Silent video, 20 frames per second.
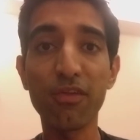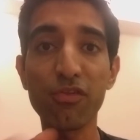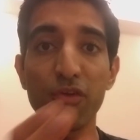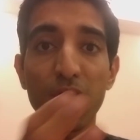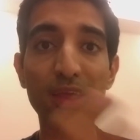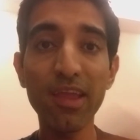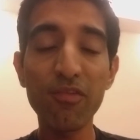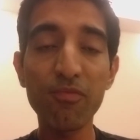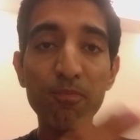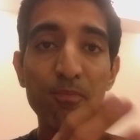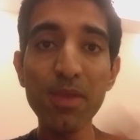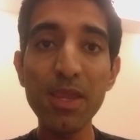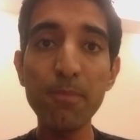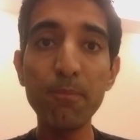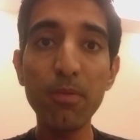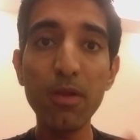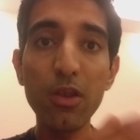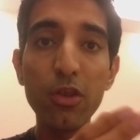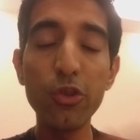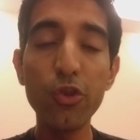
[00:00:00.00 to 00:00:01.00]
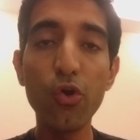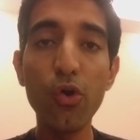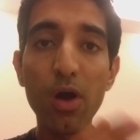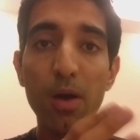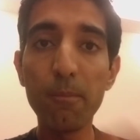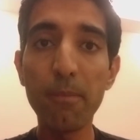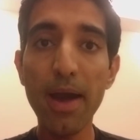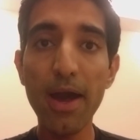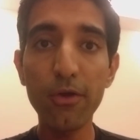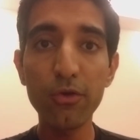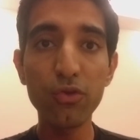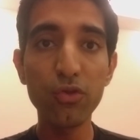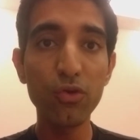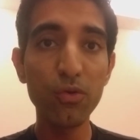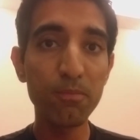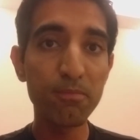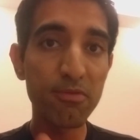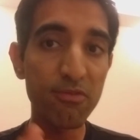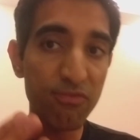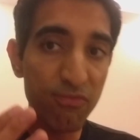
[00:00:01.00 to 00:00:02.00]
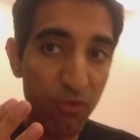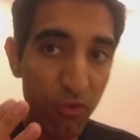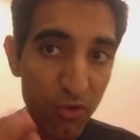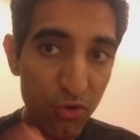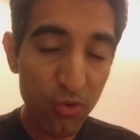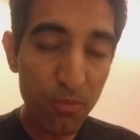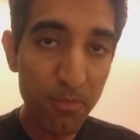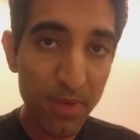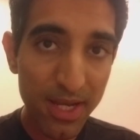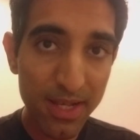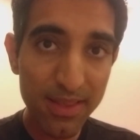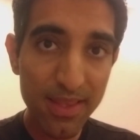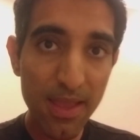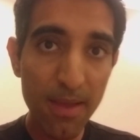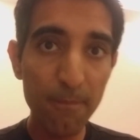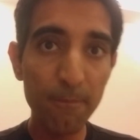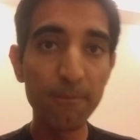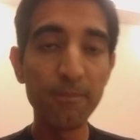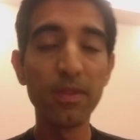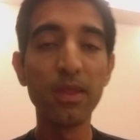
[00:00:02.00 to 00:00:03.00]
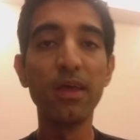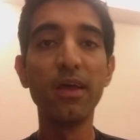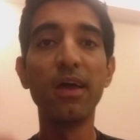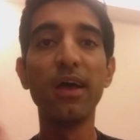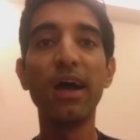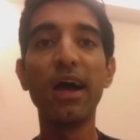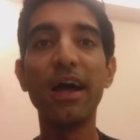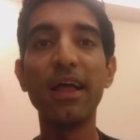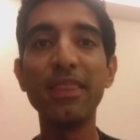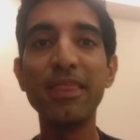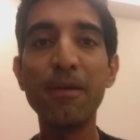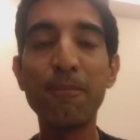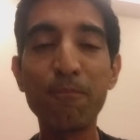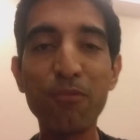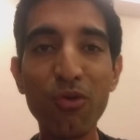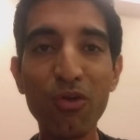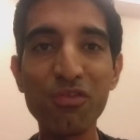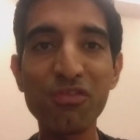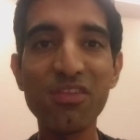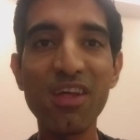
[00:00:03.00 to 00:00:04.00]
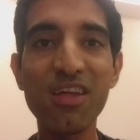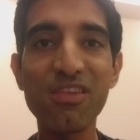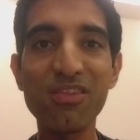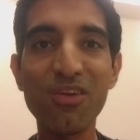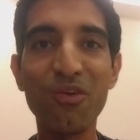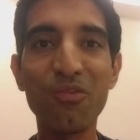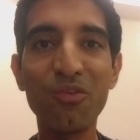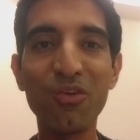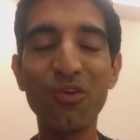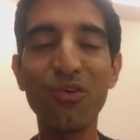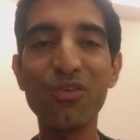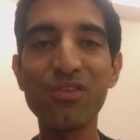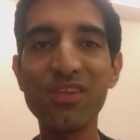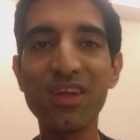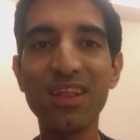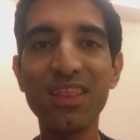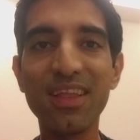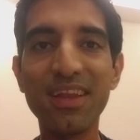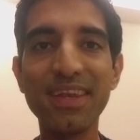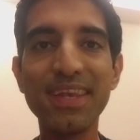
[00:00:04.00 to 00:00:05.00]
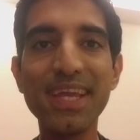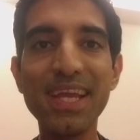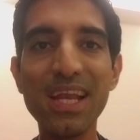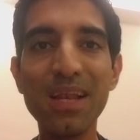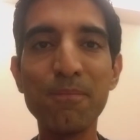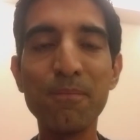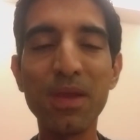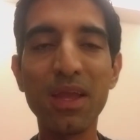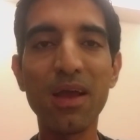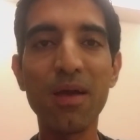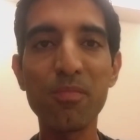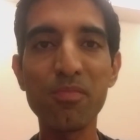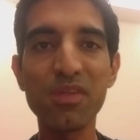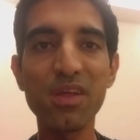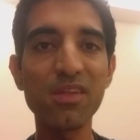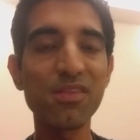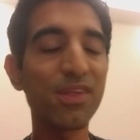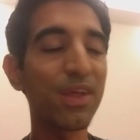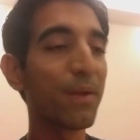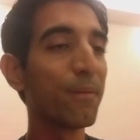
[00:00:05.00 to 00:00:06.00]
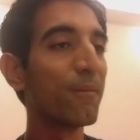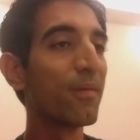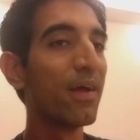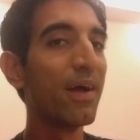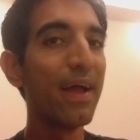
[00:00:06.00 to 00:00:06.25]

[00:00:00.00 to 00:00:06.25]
So if people know about you before you meet them, the process of closing the deal becomes easy.